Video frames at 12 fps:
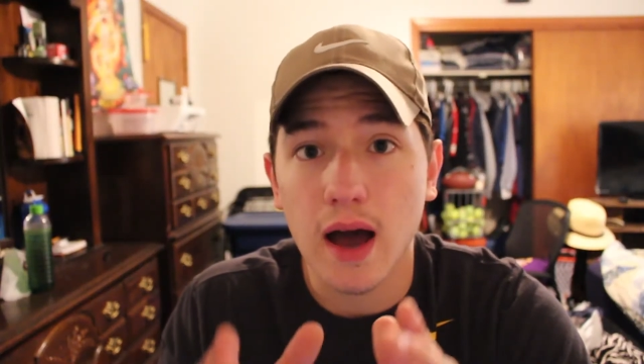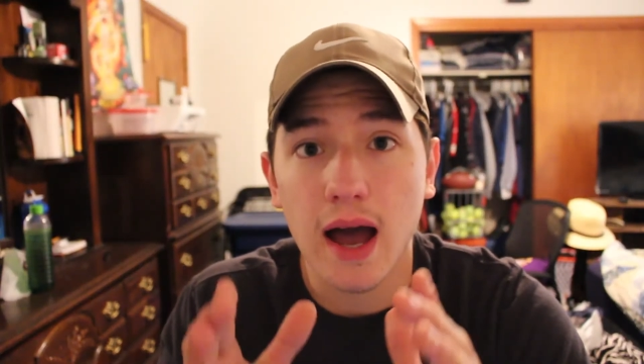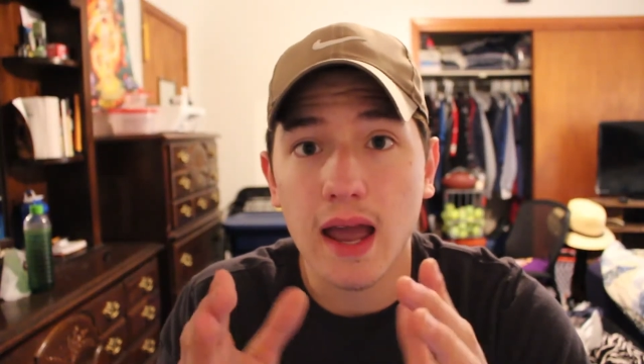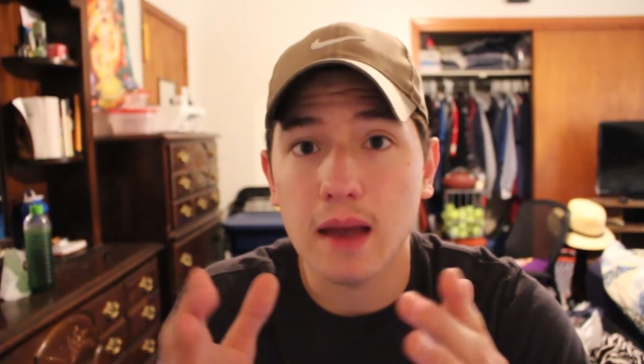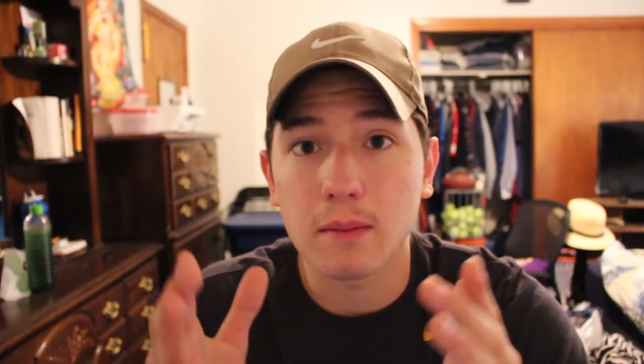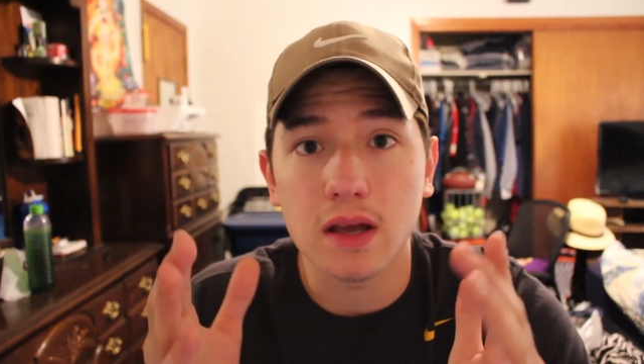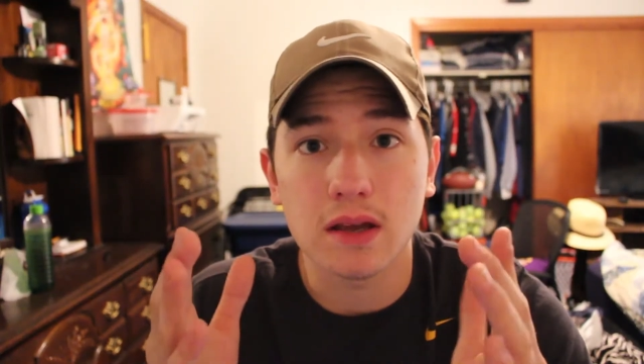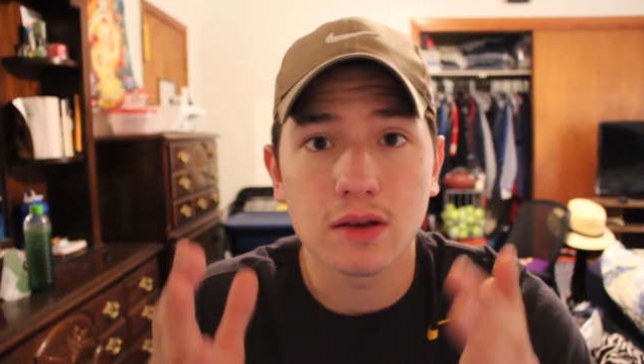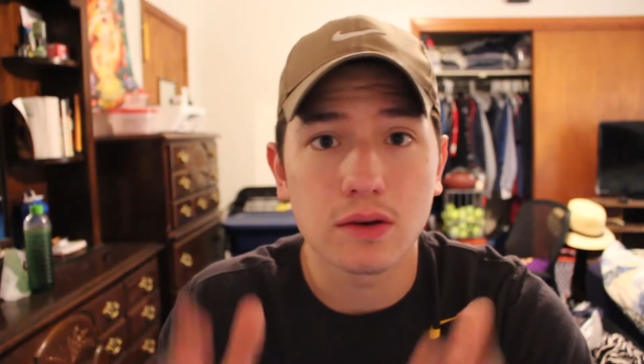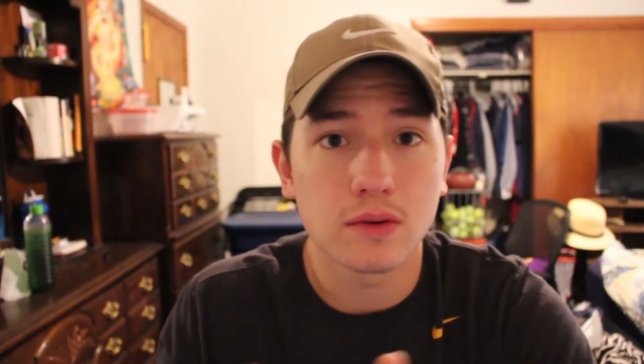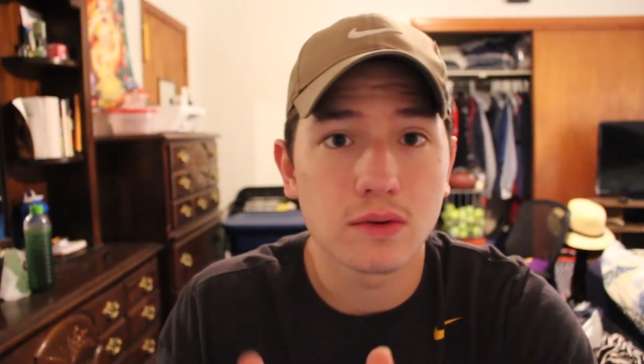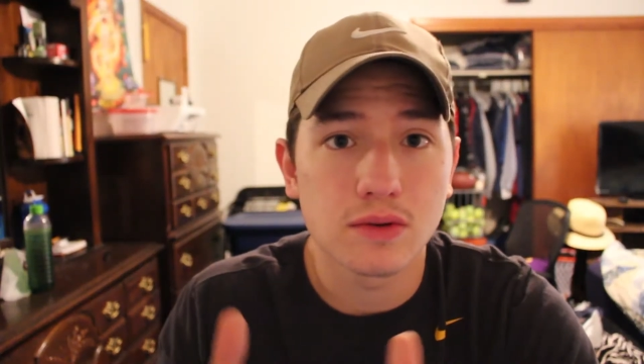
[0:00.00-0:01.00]
I am a
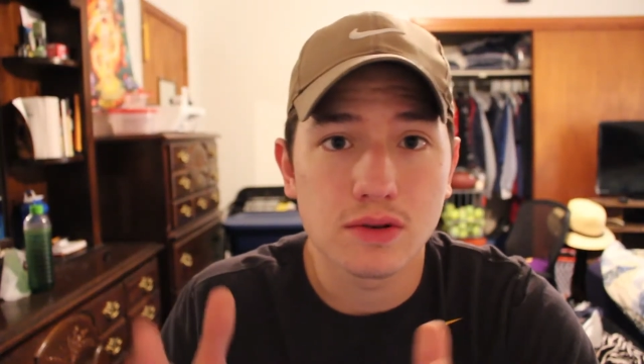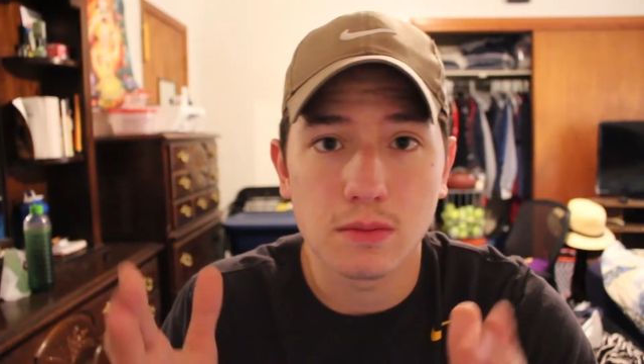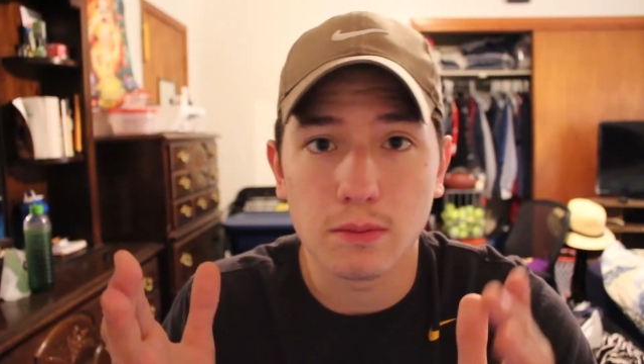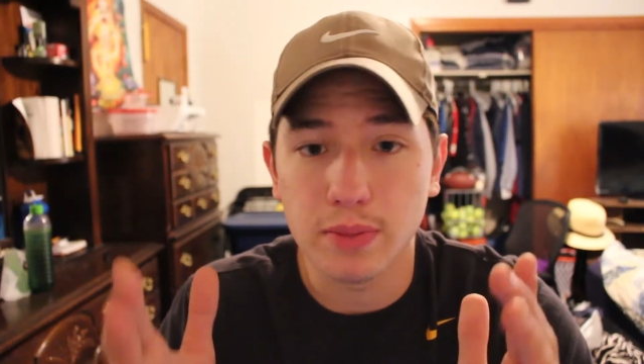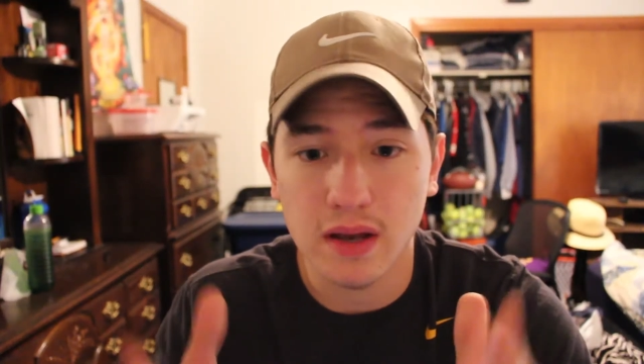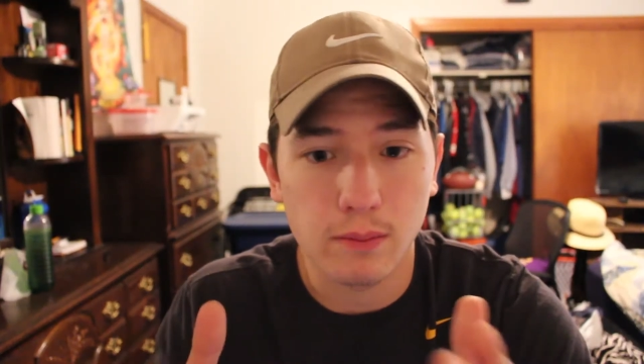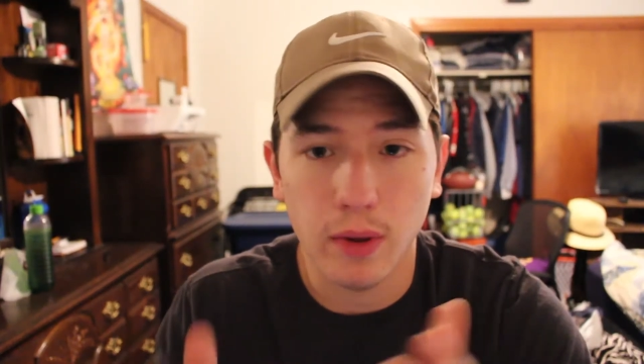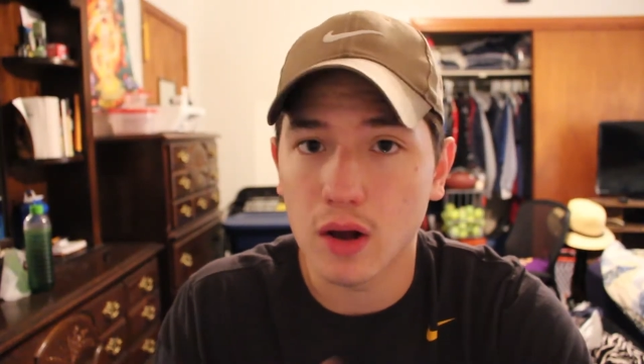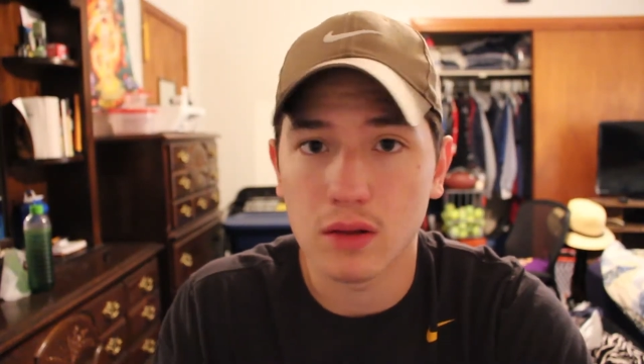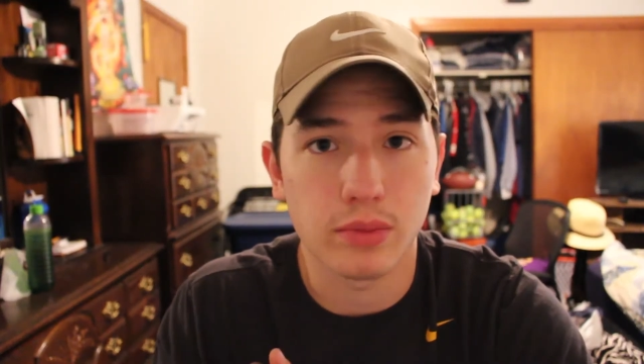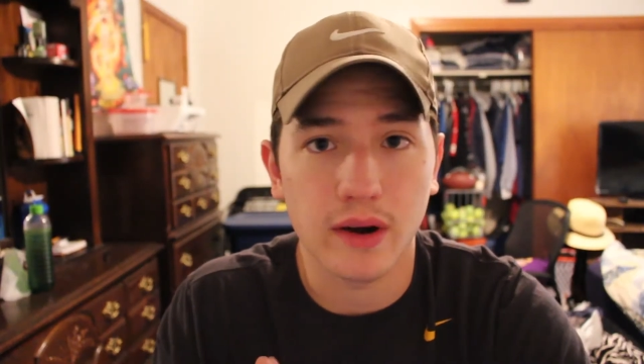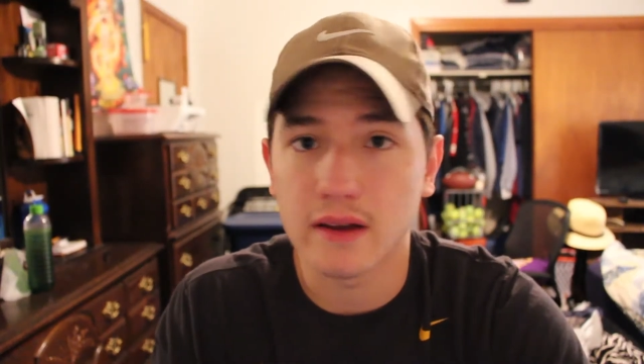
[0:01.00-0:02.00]
huge Big
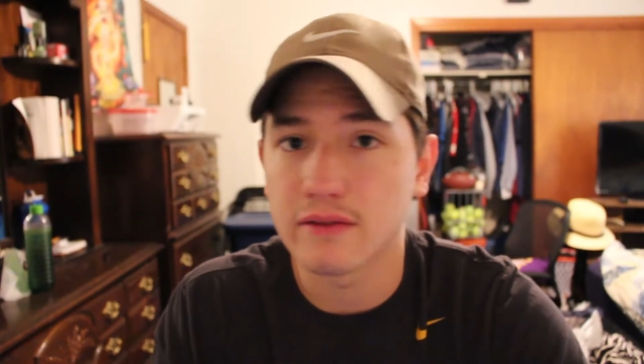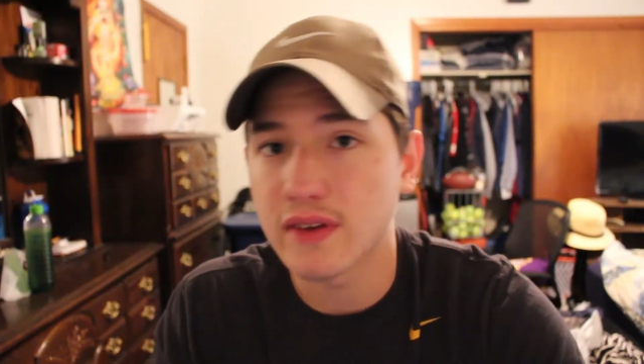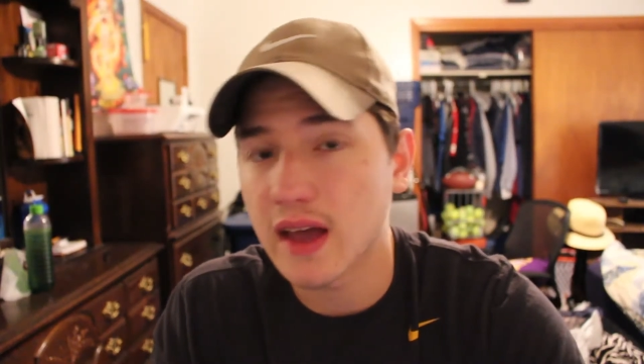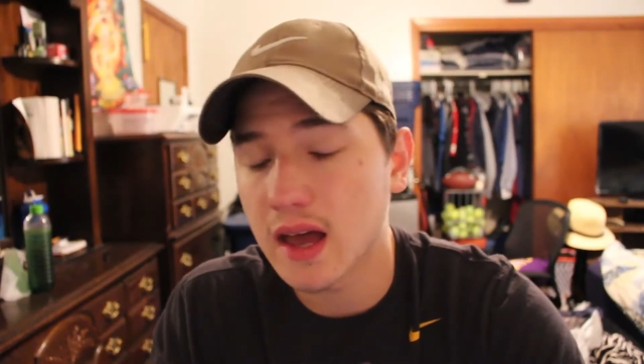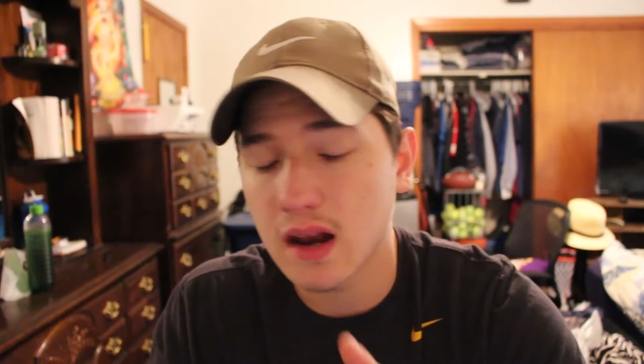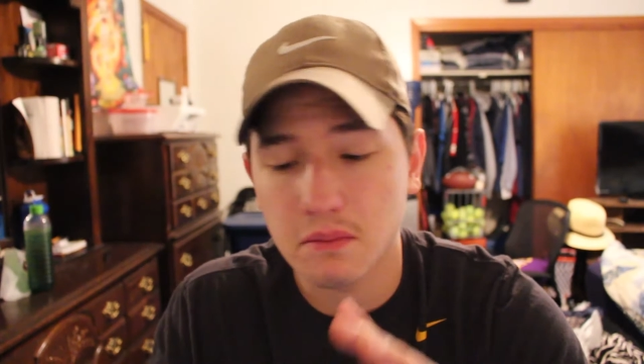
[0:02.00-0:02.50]
Baller Brand fan.